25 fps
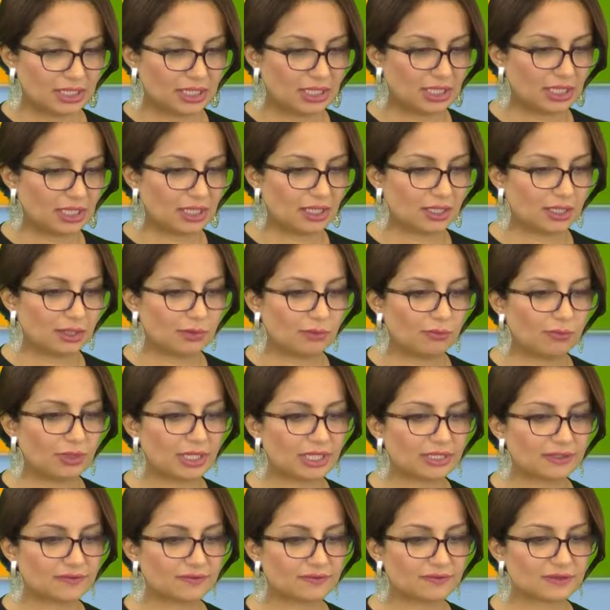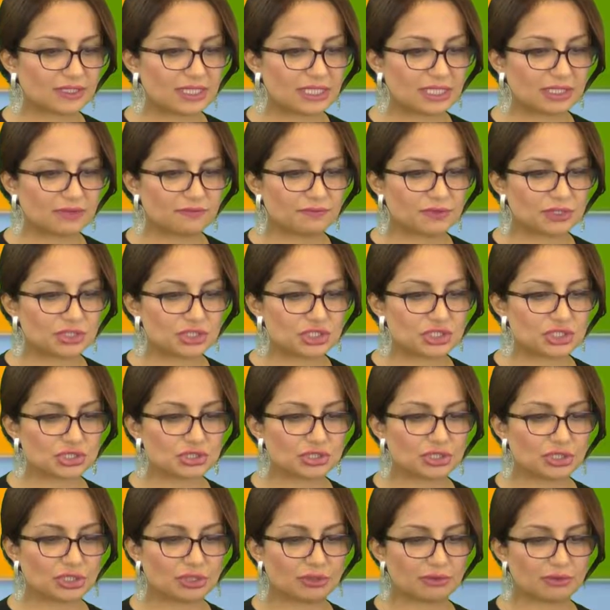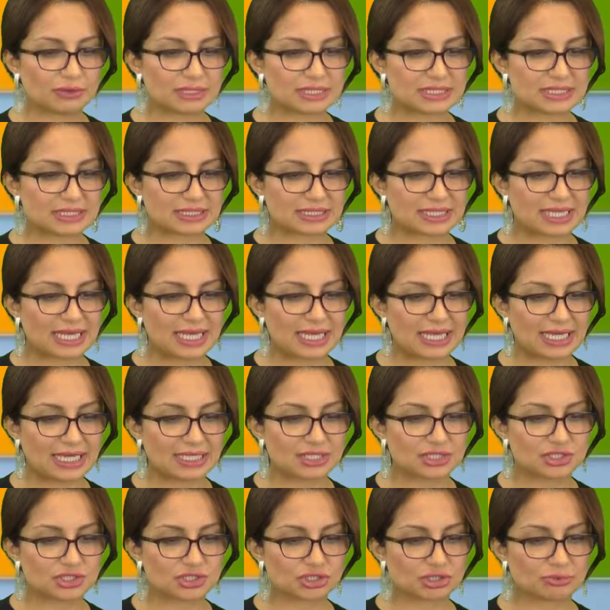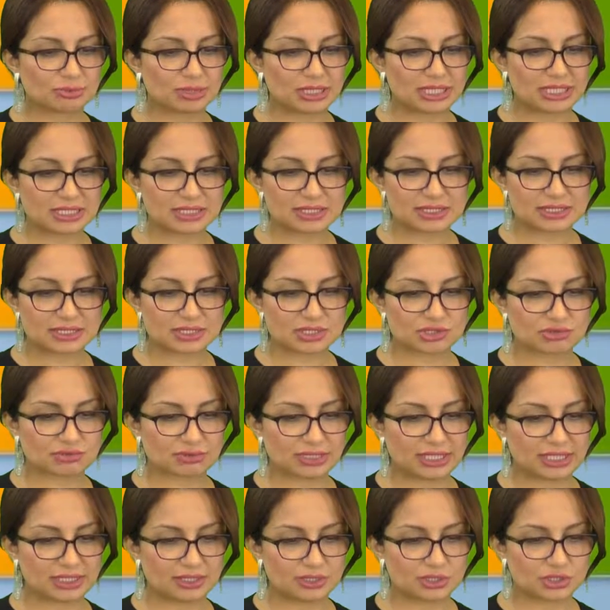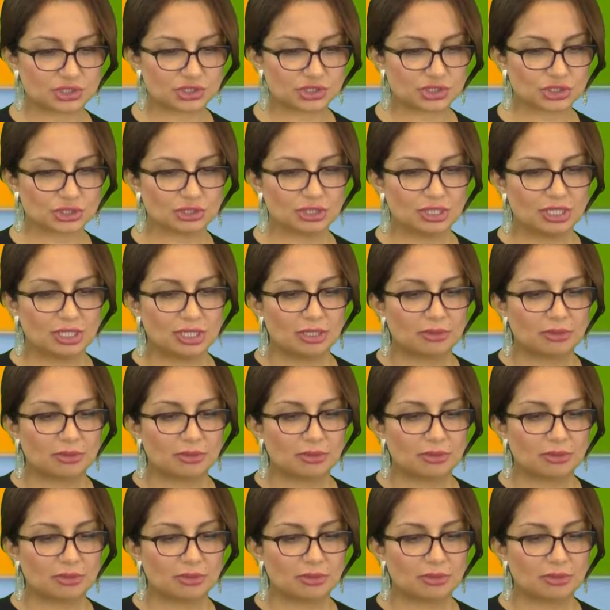Uh, one thing we do know is that hand dominance is related to